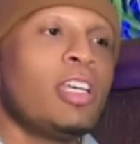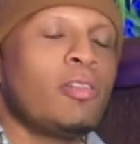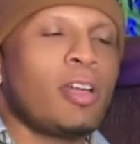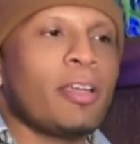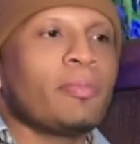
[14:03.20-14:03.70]

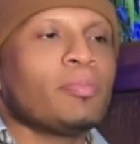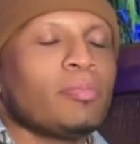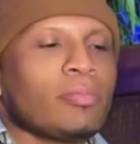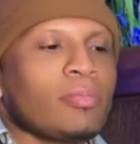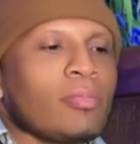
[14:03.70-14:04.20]
right?
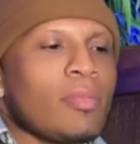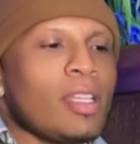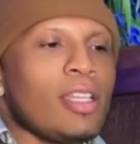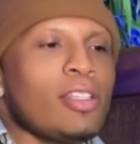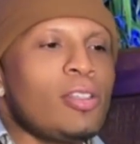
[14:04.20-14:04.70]

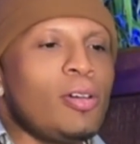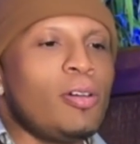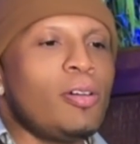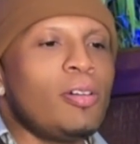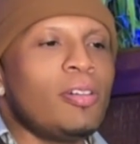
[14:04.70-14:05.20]

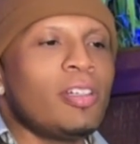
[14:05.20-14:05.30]
So